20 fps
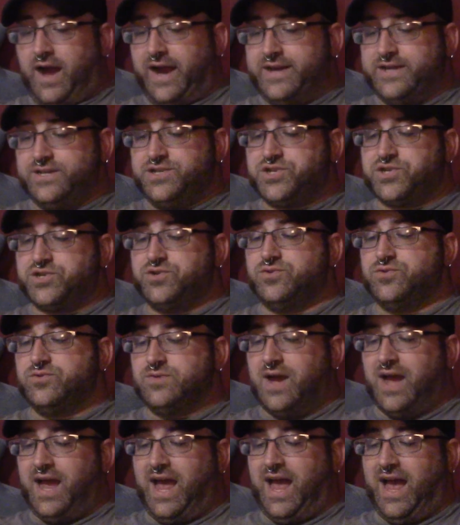I do
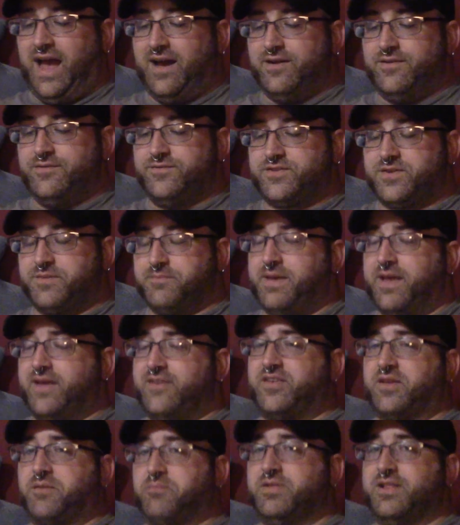have some
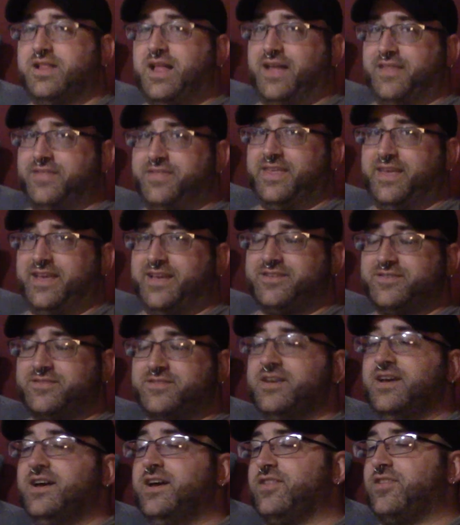basic plot things.
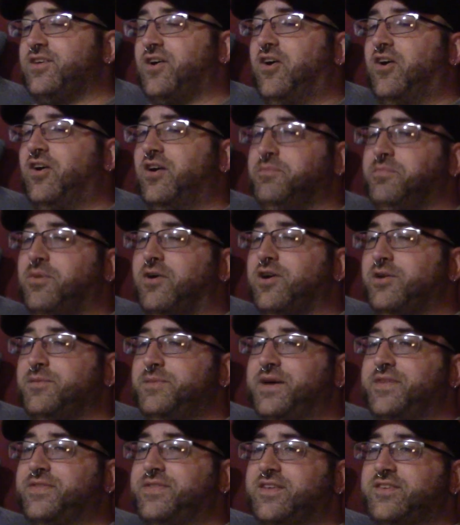The hard part
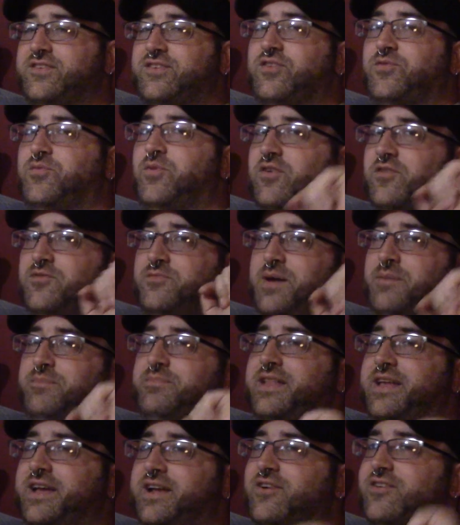about this is one of my
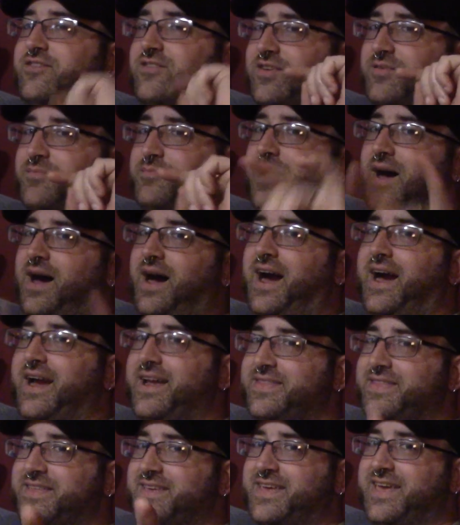players is
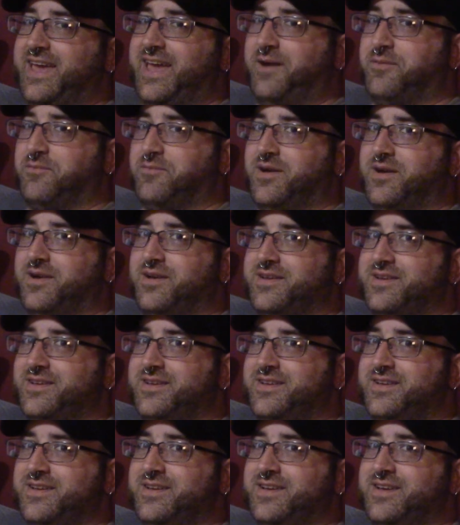behind the camera.
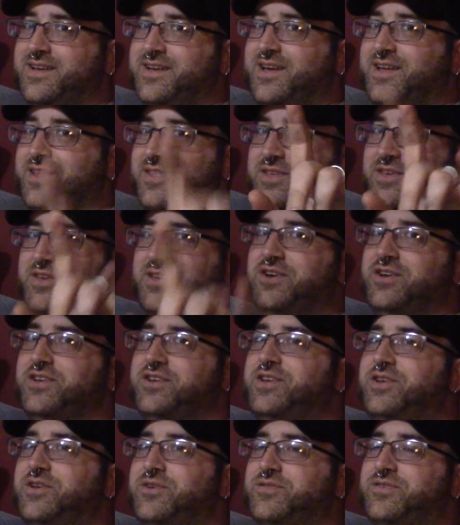The good
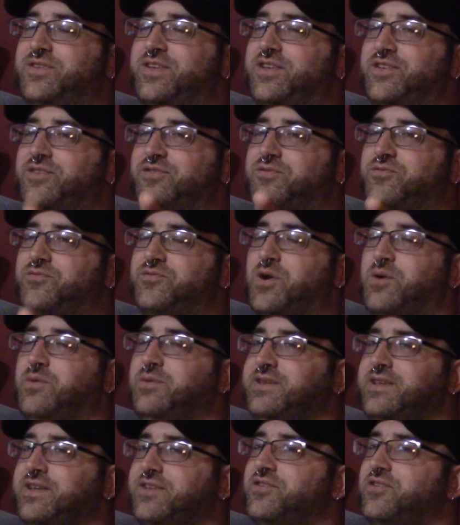news is
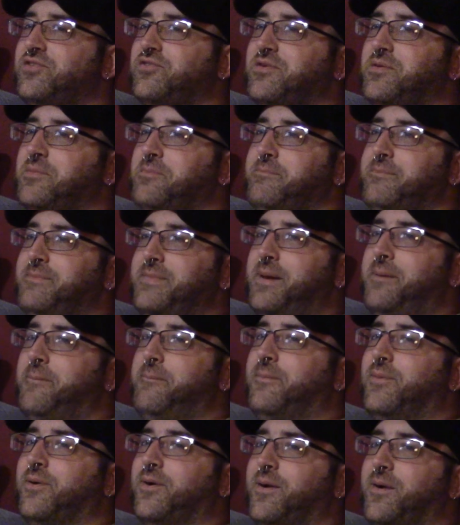Rowan doesn't
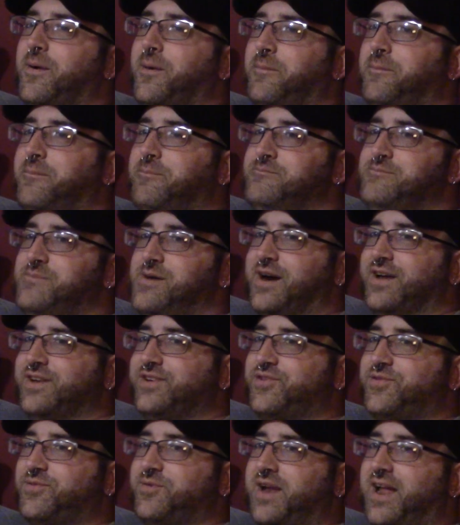remember
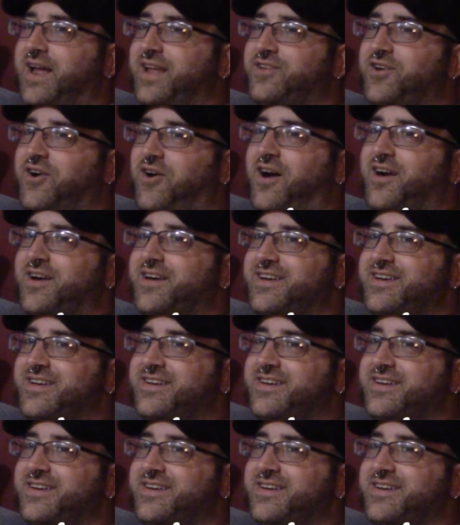much when I talk